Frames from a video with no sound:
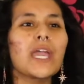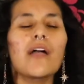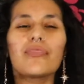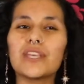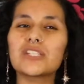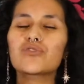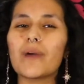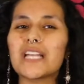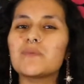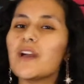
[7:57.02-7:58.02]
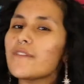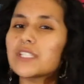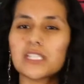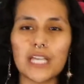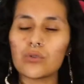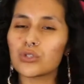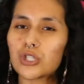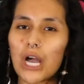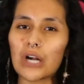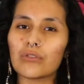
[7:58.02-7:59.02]
this reminds me of the sacral
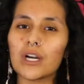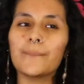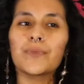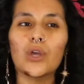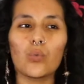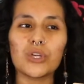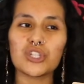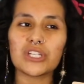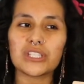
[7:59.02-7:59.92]
chakra, which is,